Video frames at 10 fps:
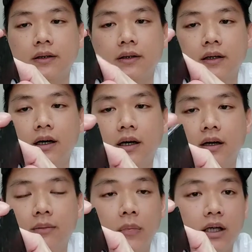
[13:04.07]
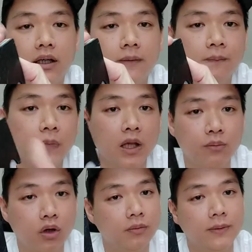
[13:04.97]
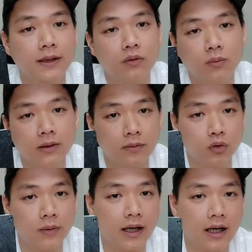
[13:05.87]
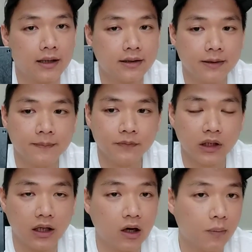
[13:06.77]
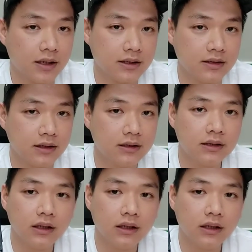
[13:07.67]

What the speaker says: among that, probably you might ask, how much is this?